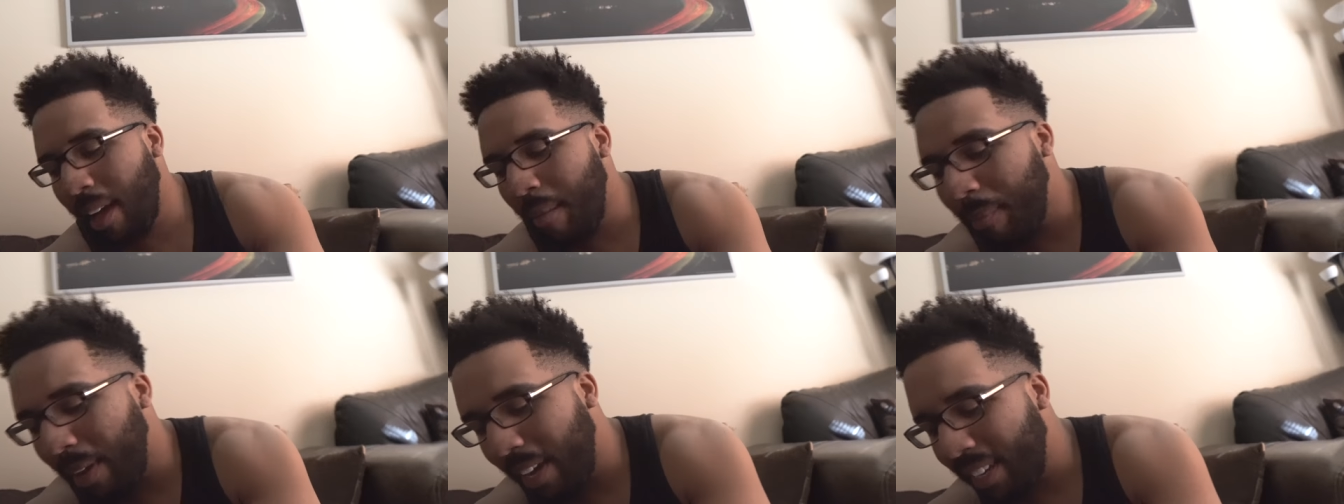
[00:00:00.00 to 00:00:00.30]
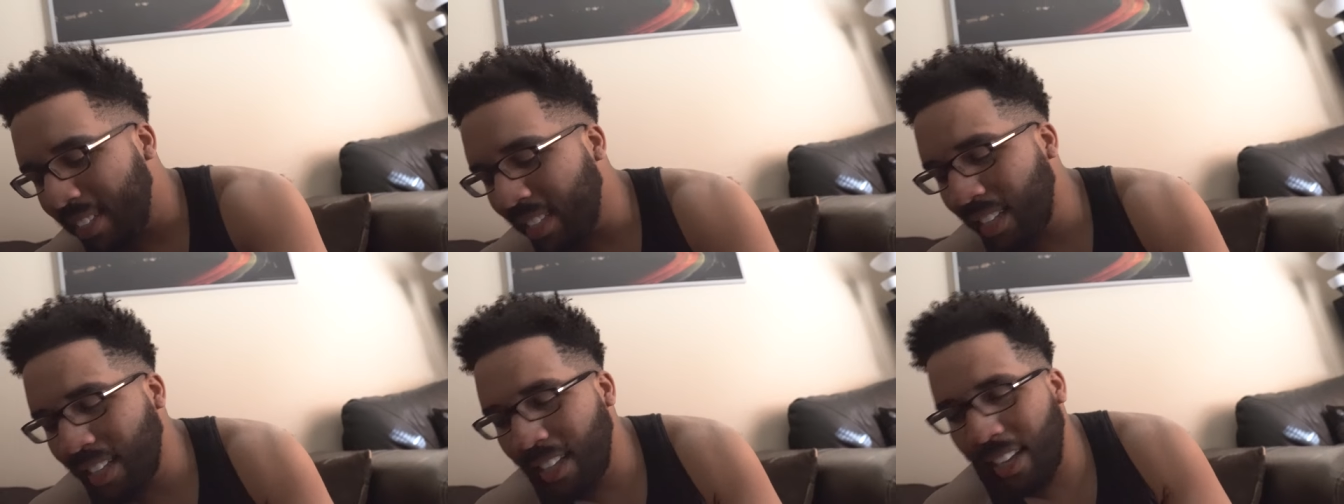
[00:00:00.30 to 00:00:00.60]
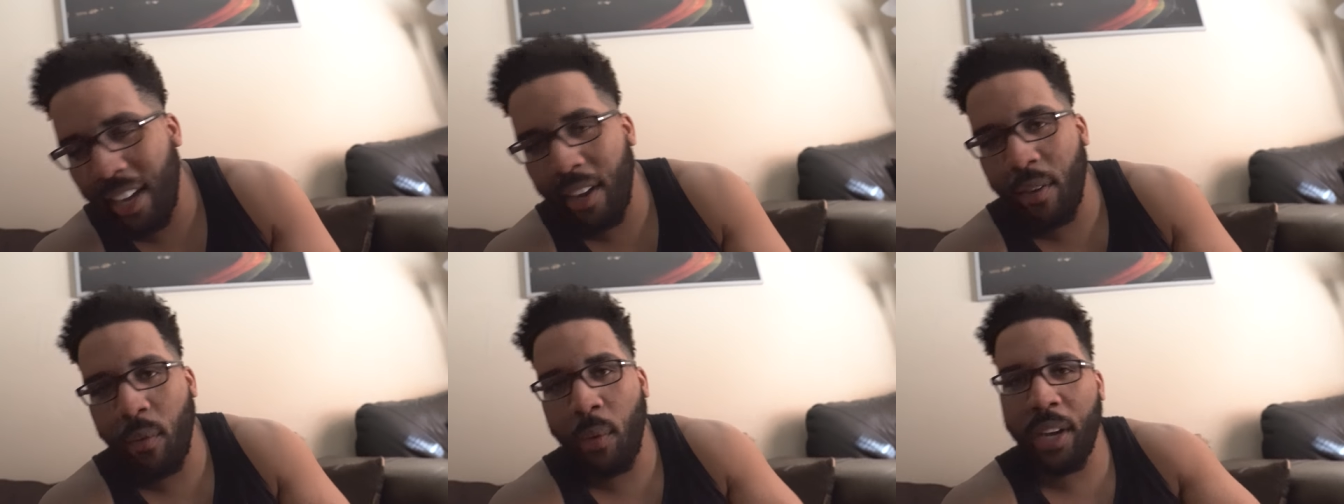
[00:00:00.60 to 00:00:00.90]
And
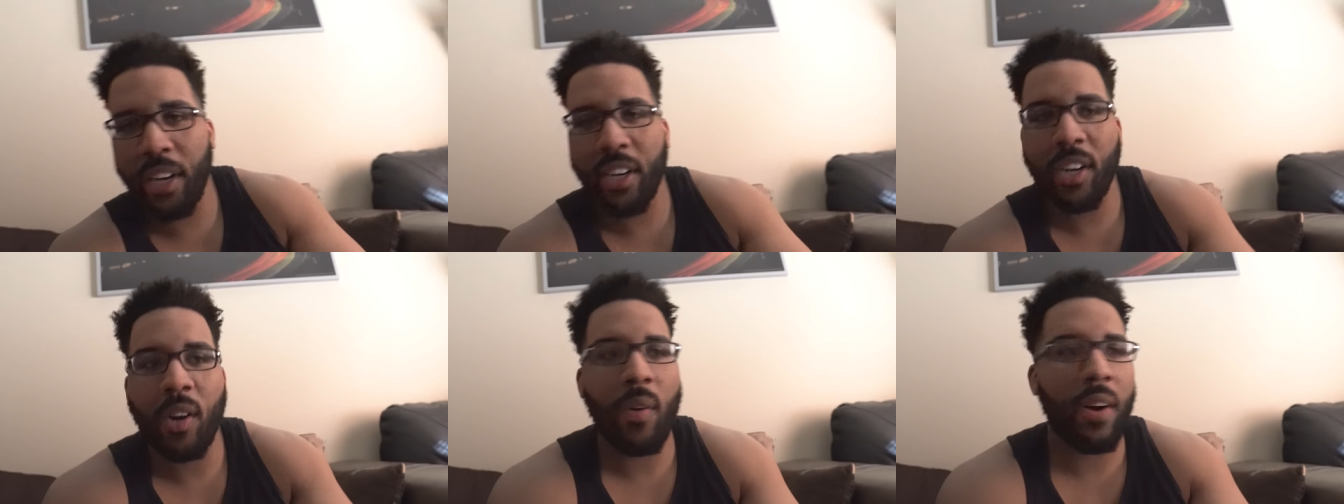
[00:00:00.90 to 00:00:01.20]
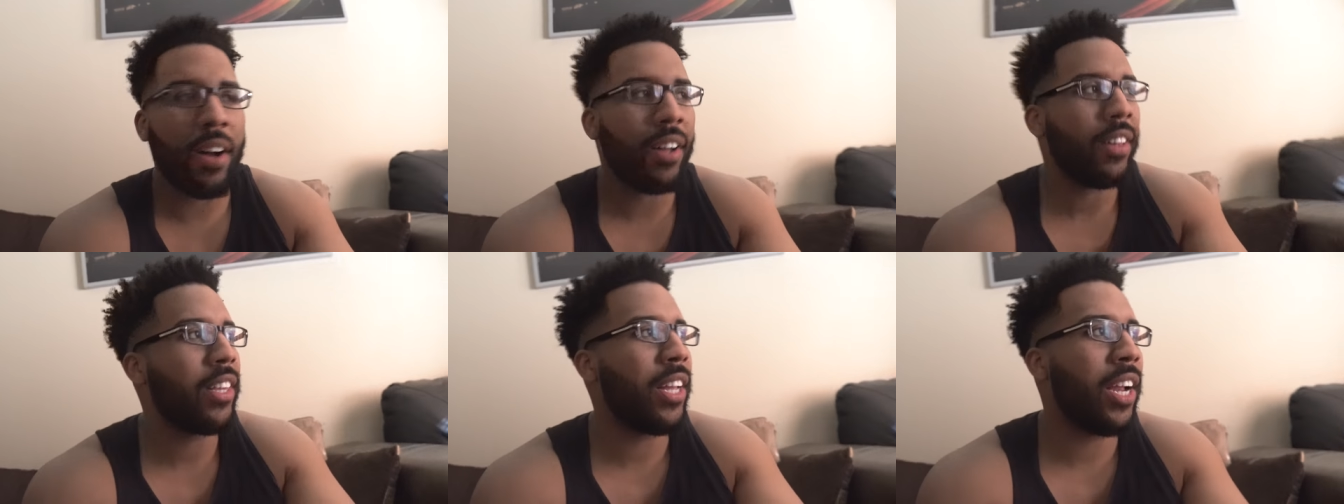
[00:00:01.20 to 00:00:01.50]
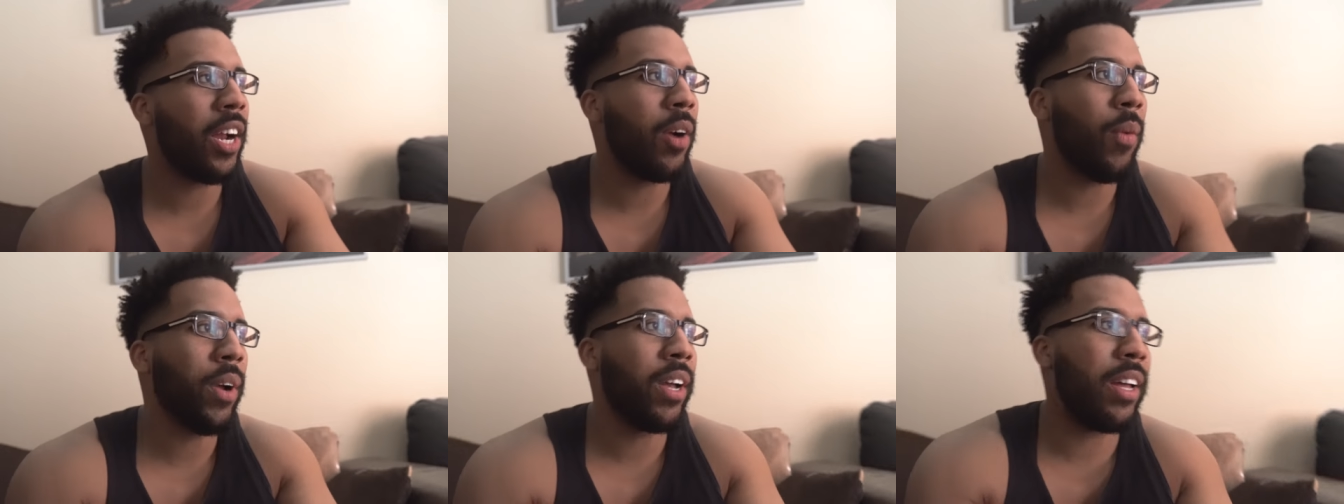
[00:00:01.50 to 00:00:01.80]
basically, we're going to go out
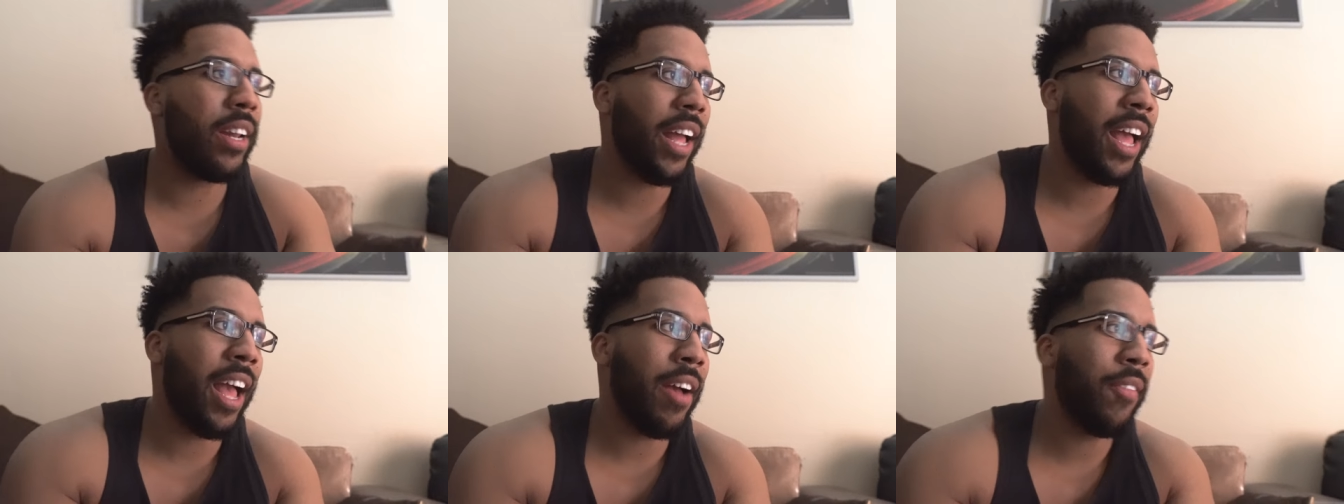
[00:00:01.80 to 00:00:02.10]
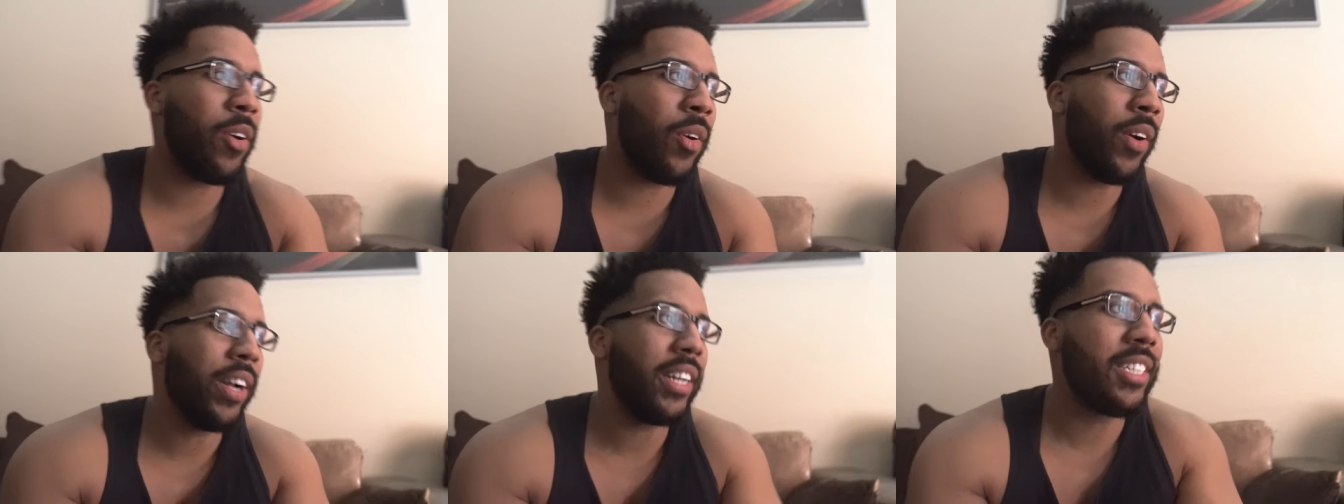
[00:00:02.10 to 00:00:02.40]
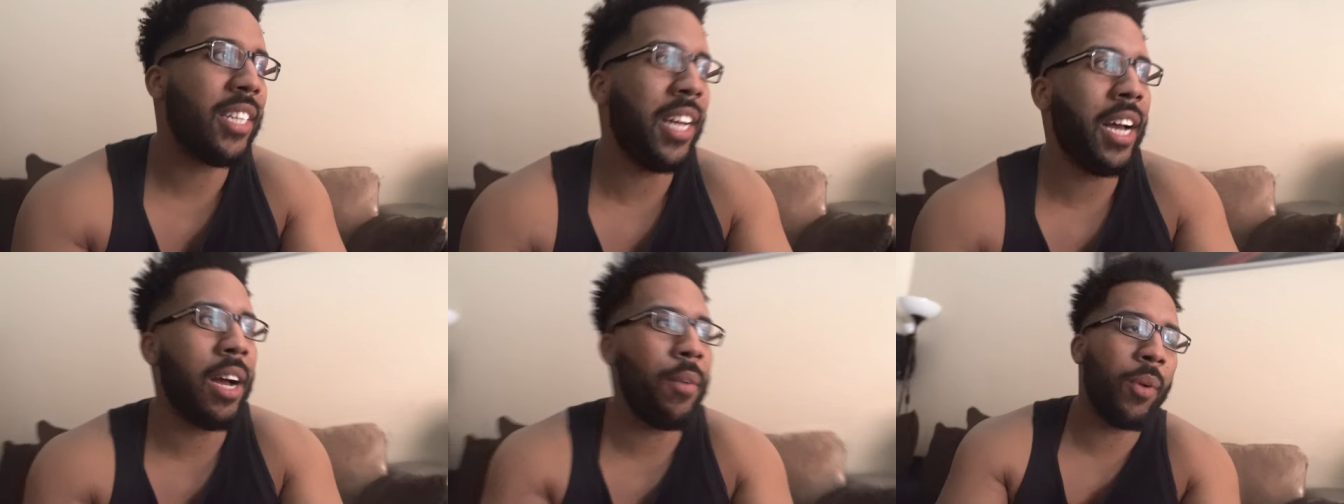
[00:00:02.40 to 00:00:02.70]
there. We're going to have a great
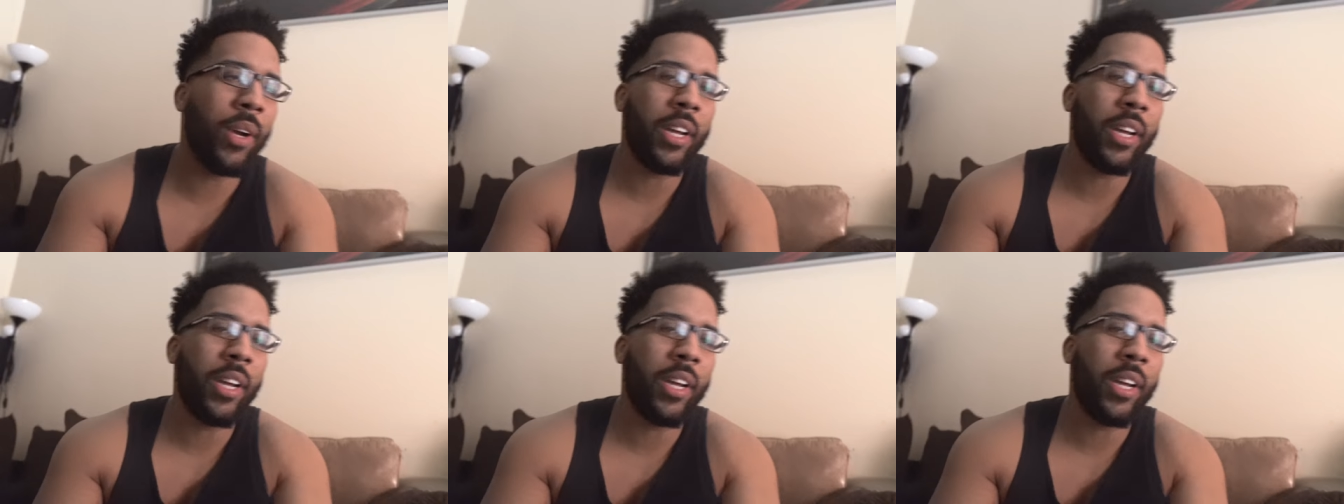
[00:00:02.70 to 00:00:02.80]
time.